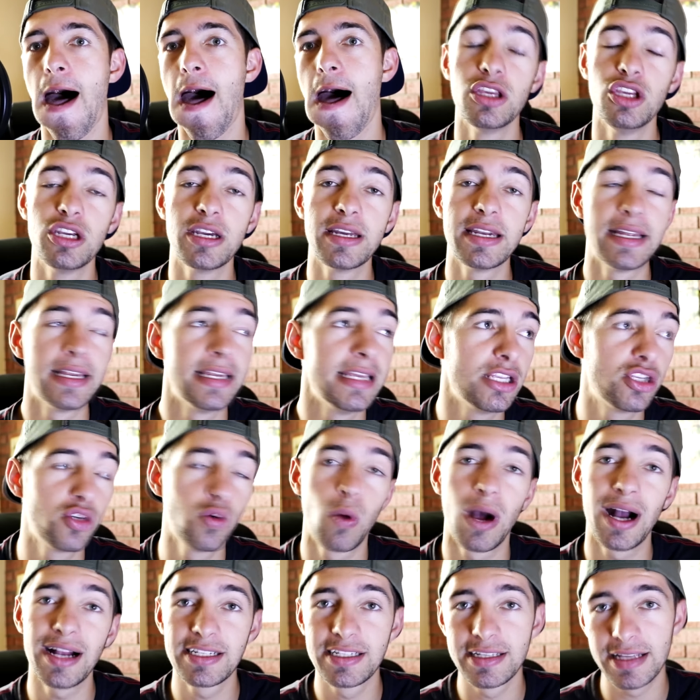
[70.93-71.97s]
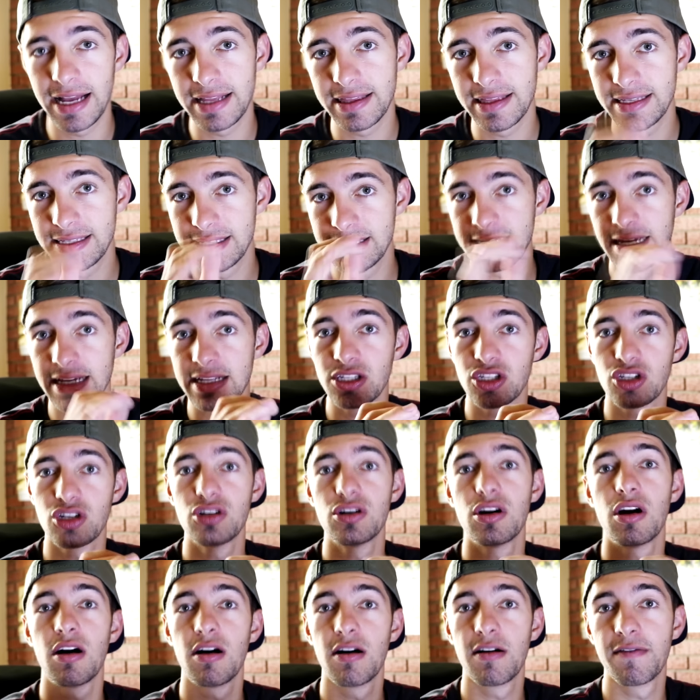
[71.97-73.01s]
You're gonna need to watch at the center
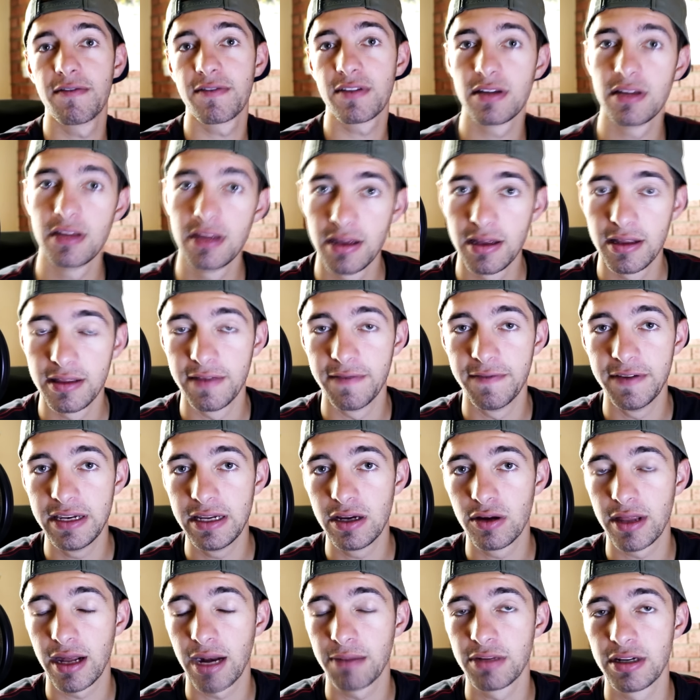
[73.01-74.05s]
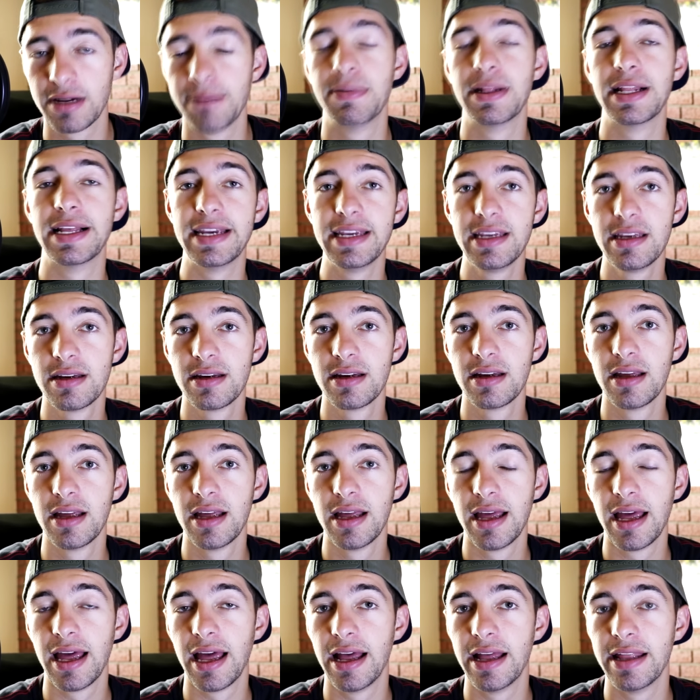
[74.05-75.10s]
of the video that I'm gonna play,
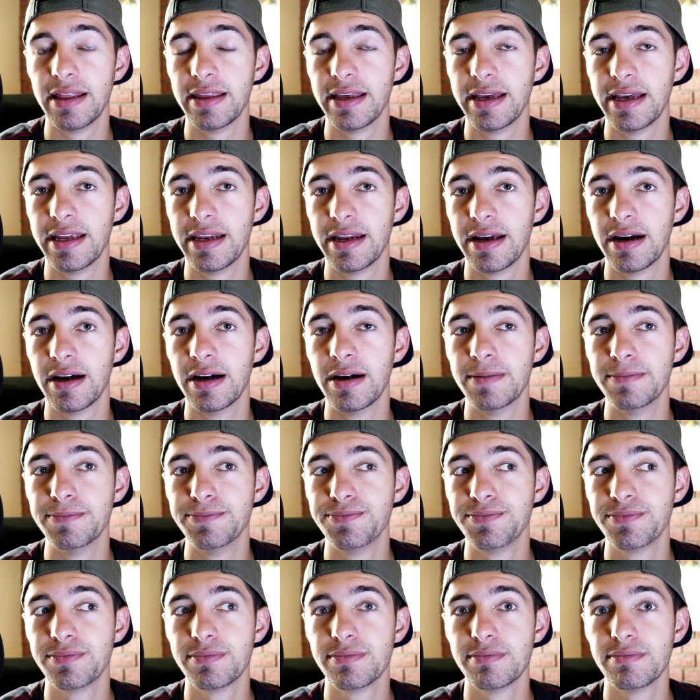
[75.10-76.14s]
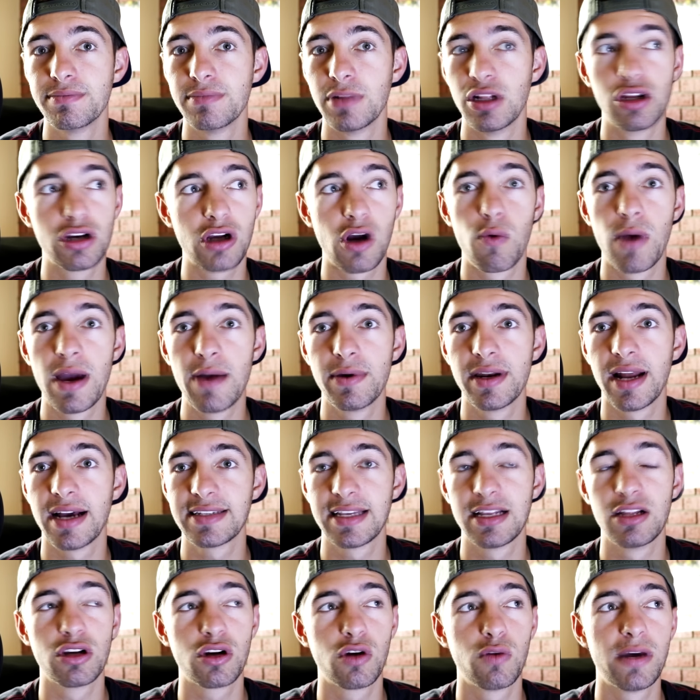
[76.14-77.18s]
and then look away when I say
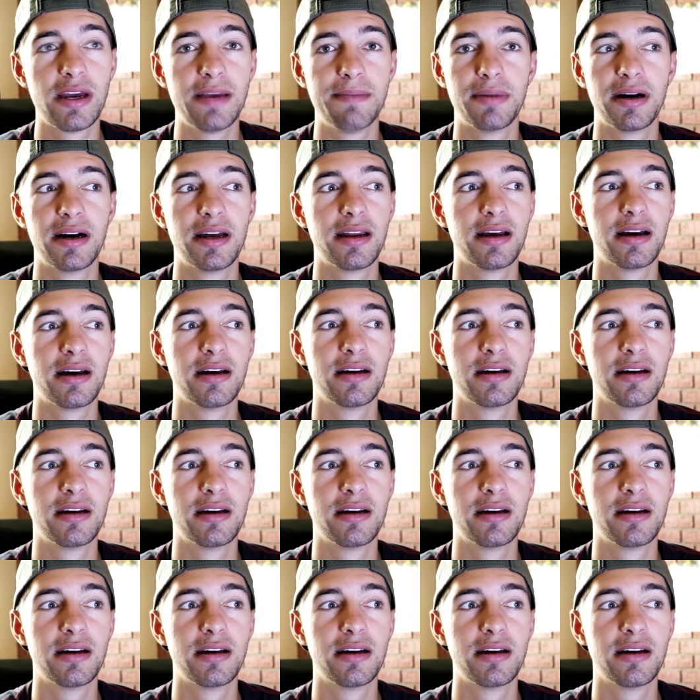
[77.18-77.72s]
look away, but